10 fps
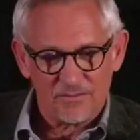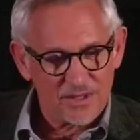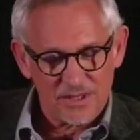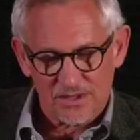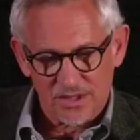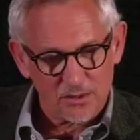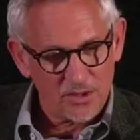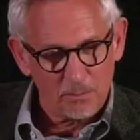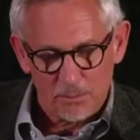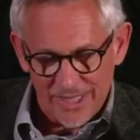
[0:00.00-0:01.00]
it's so
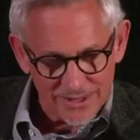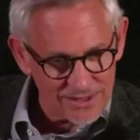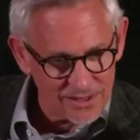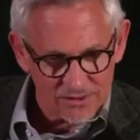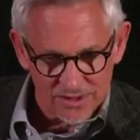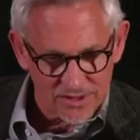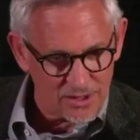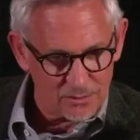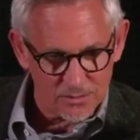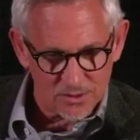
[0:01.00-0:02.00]
competitive in
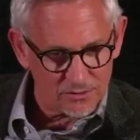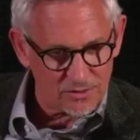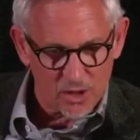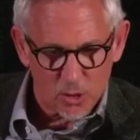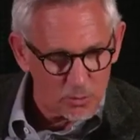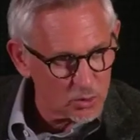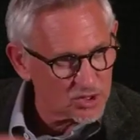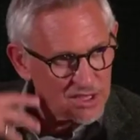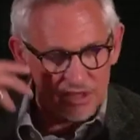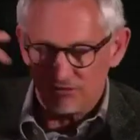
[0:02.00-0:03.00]
terms of global
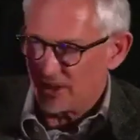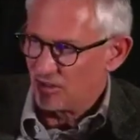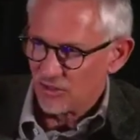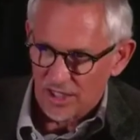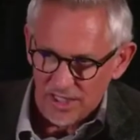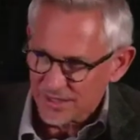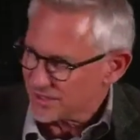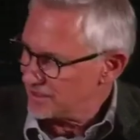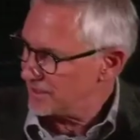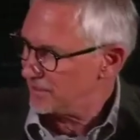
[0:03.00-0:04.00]
TV rights
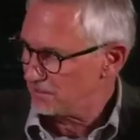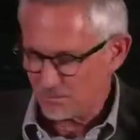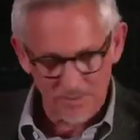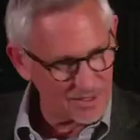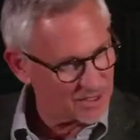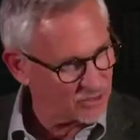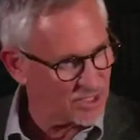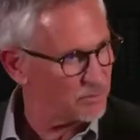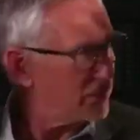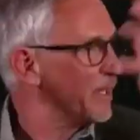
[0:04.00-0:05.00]
and the
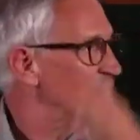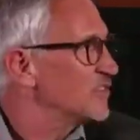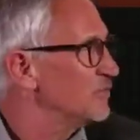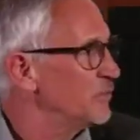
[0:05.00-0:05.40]
incredible amounts of